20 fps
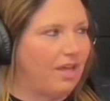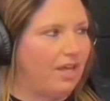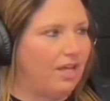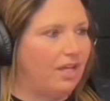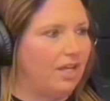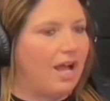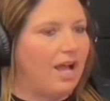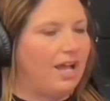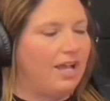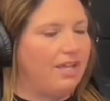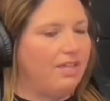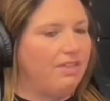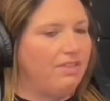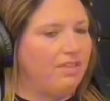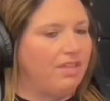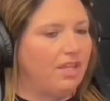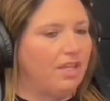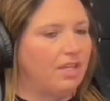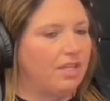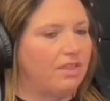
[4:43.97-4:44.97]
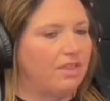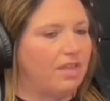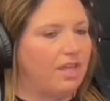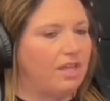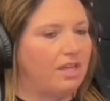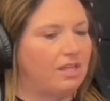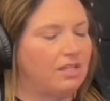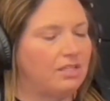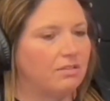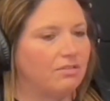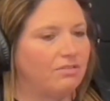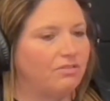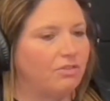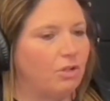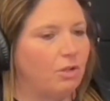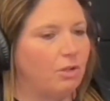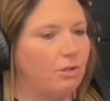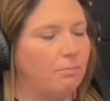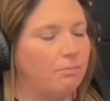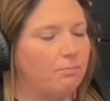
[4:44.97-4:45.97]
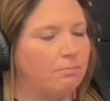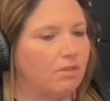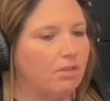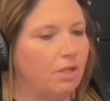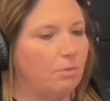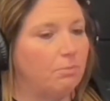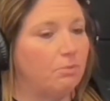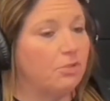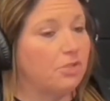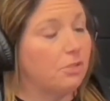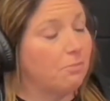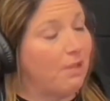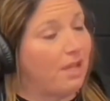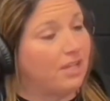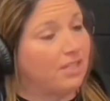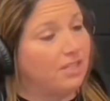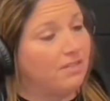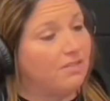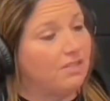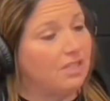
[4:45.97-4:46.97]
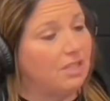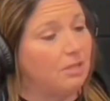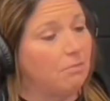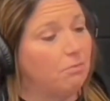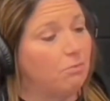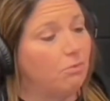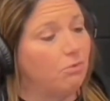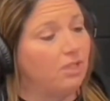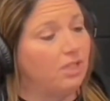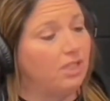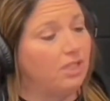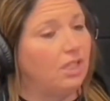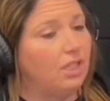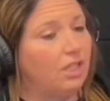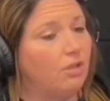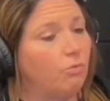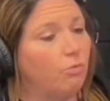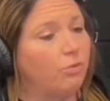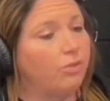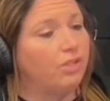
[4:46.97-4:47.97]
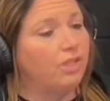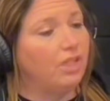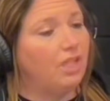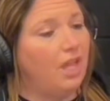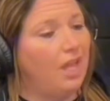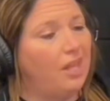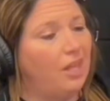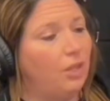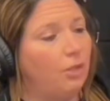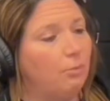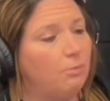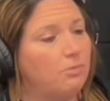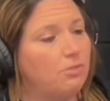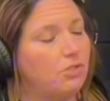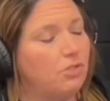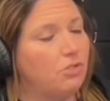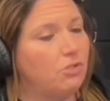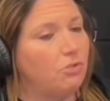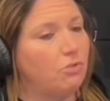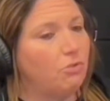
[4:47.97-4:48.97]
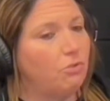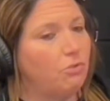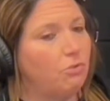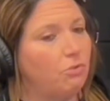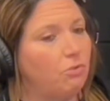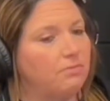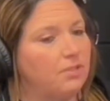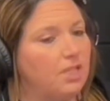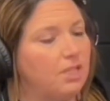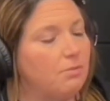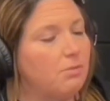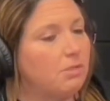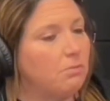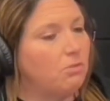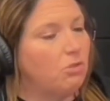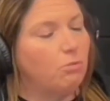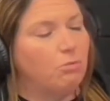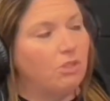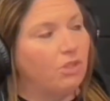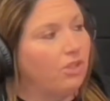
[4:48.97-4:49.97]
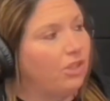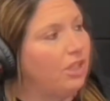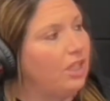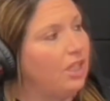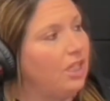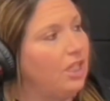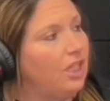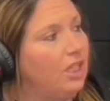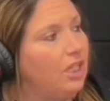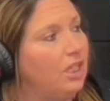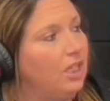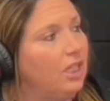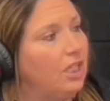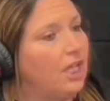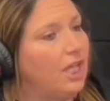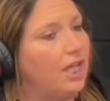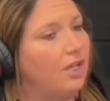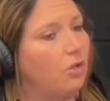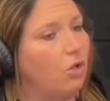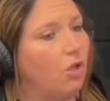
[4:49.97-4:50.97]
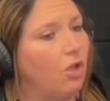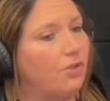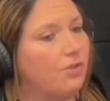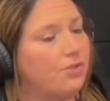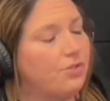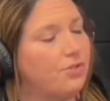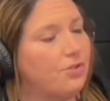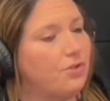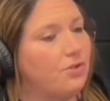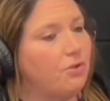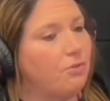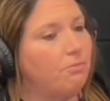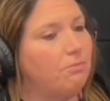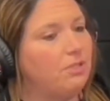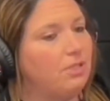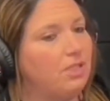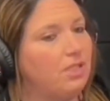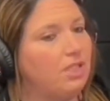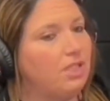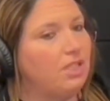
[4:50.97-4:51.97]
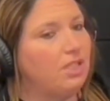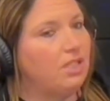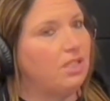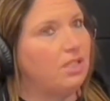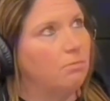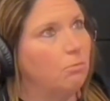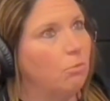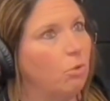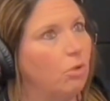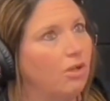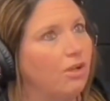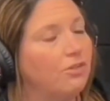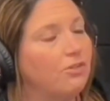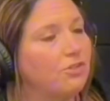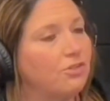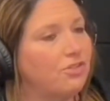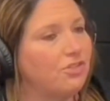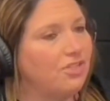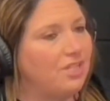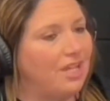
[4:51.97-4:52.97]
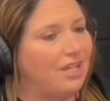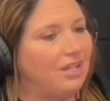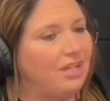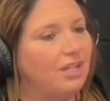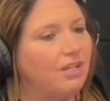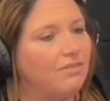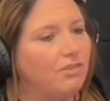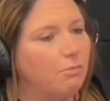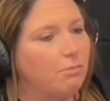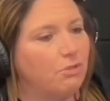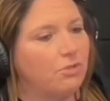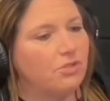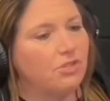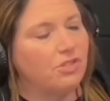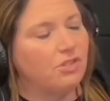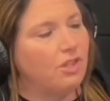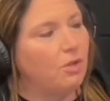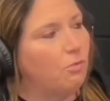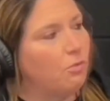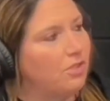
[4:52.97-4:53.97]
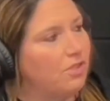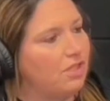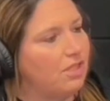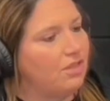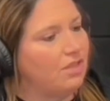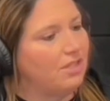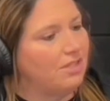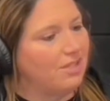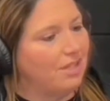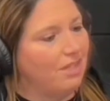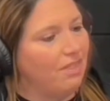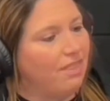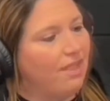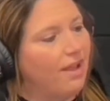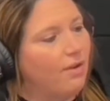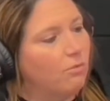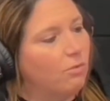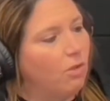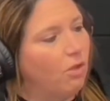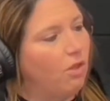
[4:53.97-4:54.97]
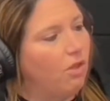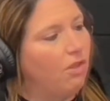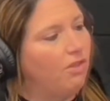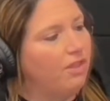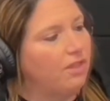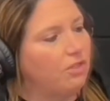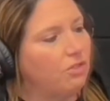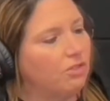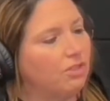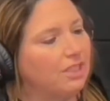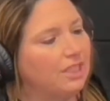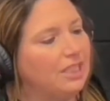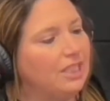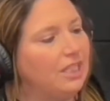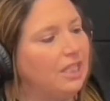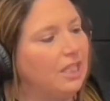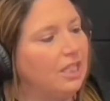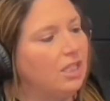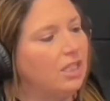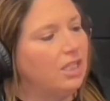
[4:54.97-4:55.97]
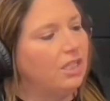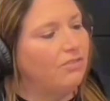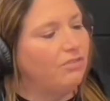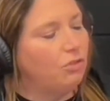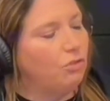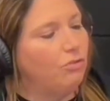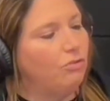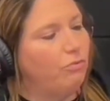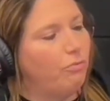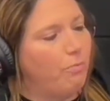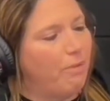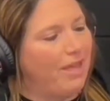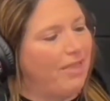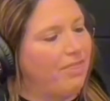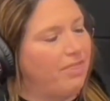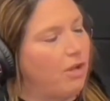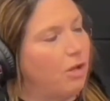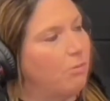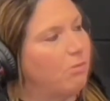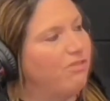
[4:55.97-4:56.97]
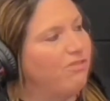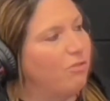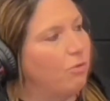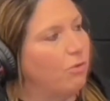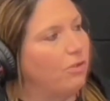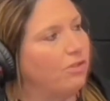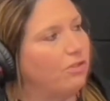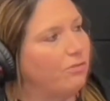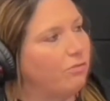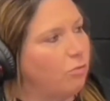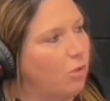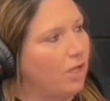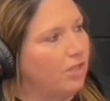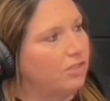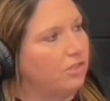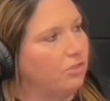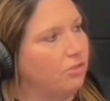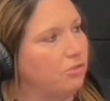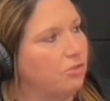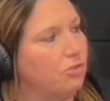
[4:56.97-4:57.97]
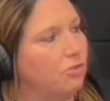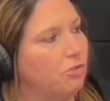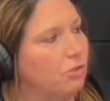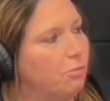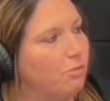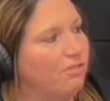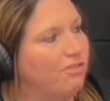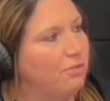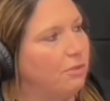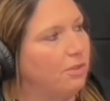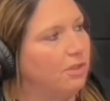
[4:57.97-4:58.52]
I think that from a perspective standpoint, it really helps you keep some humility and also be more understanding of the person that's in that role that you're leading if you've been there before and you've walked in their shoes before.